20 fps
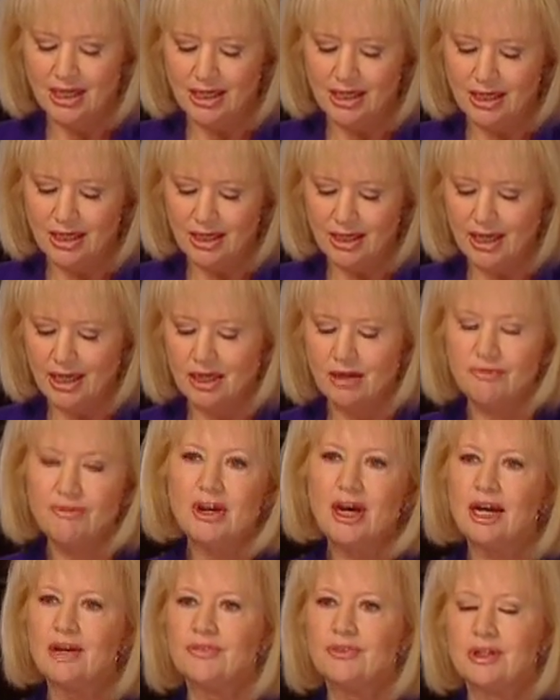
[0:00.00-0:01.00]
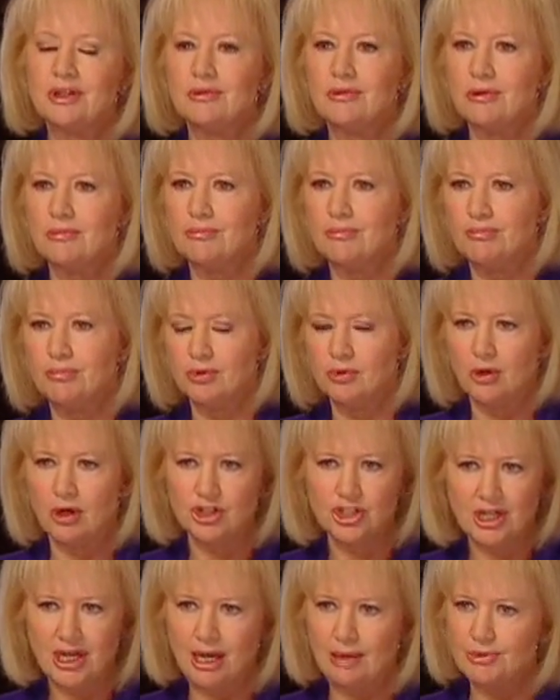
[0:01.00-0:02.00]
Uh, and in fact, that the
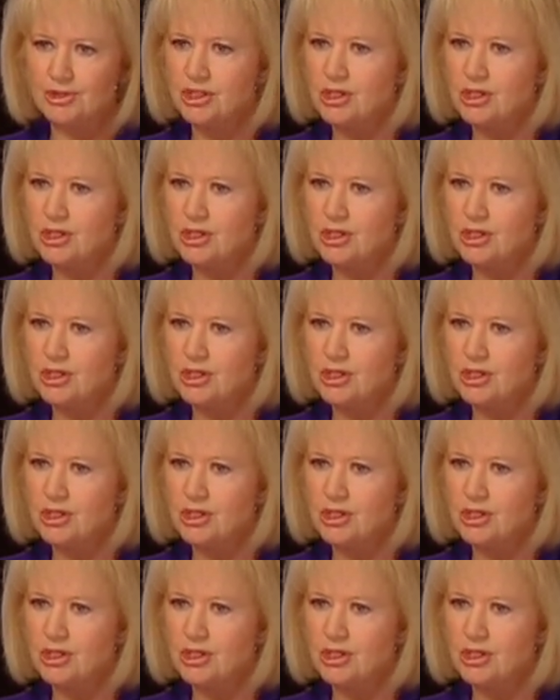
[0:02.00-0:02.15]
large cap